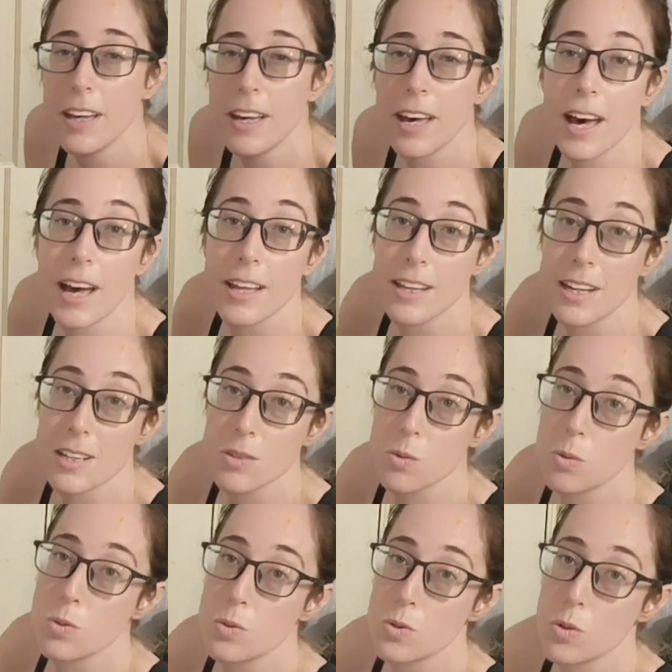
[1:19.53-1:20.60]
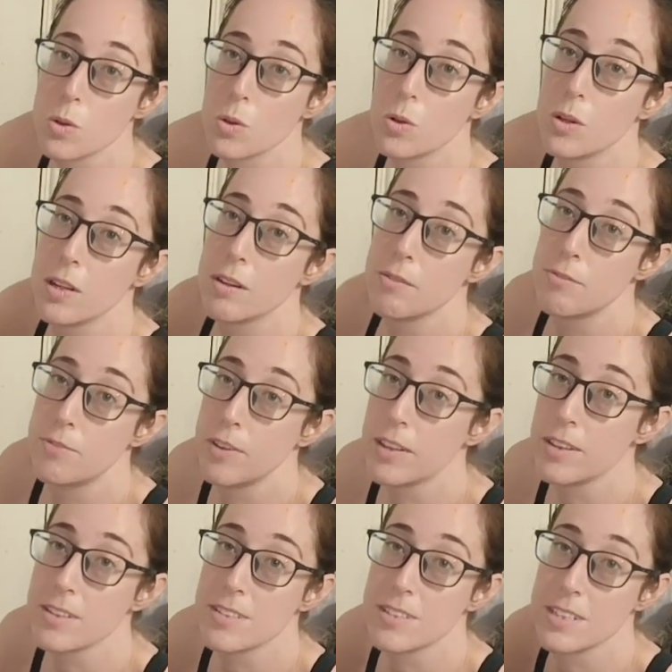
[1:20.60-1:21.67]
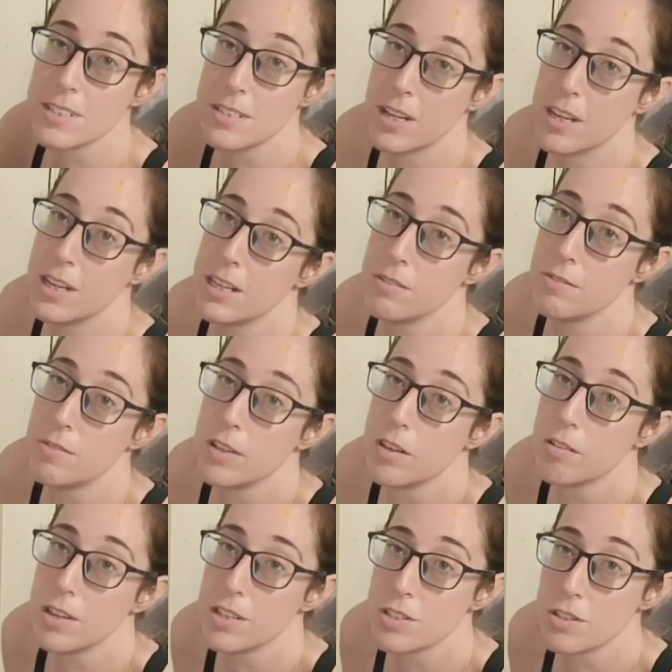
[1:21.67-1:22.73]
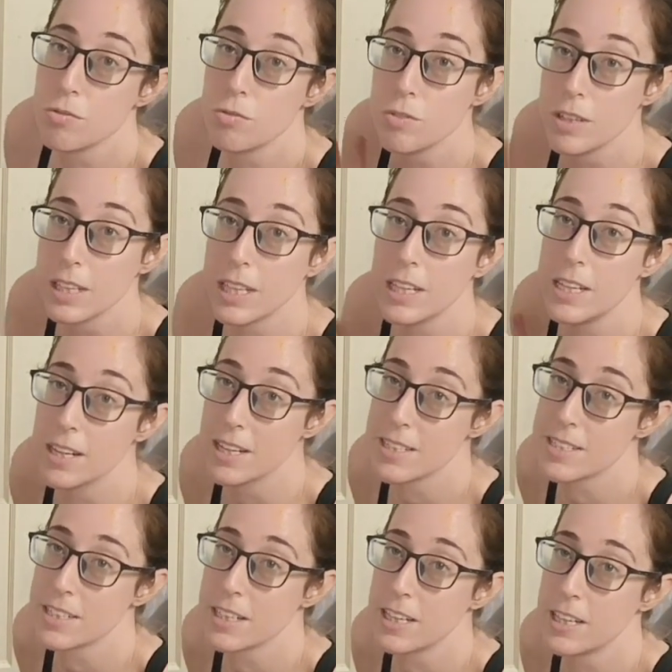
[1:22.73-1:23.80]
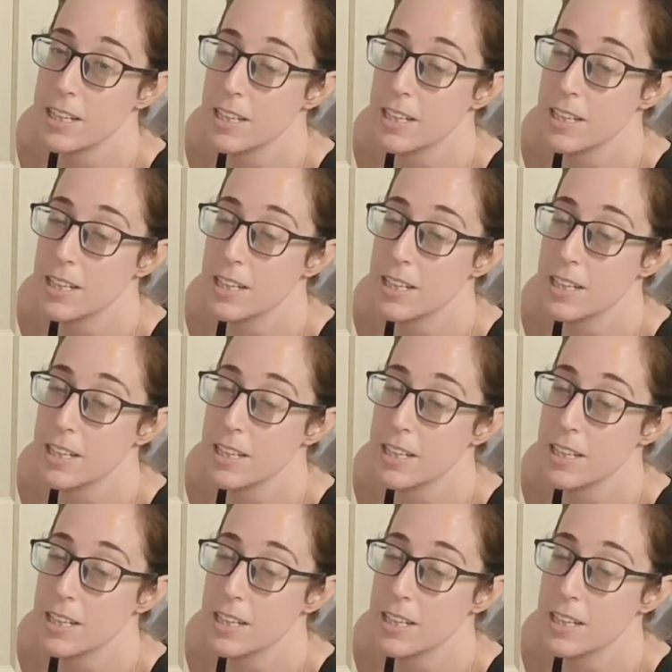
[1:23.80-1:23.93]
And that's also going to fit the 690 configuration really nicely.